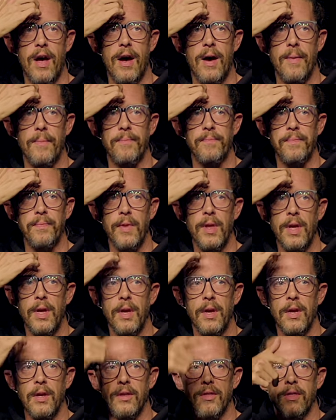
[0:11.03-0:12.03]

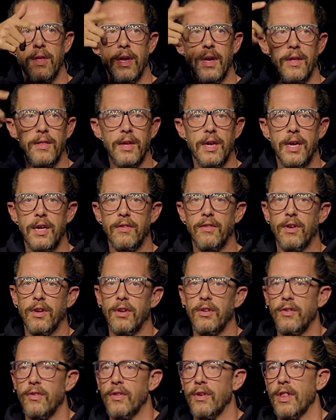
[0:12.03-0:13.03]
the kids are
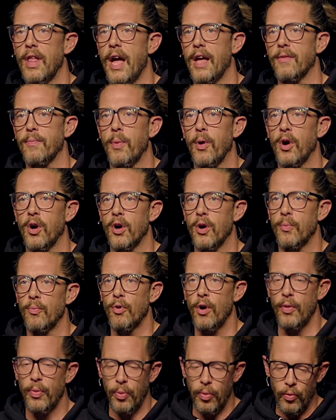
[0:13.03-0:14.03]
going to do their last Purim
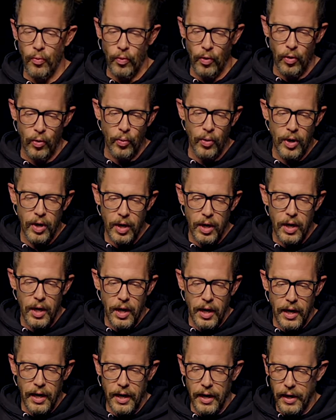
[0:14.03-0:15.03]
run through
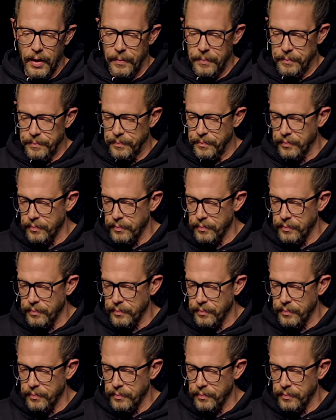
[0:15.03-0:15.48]
for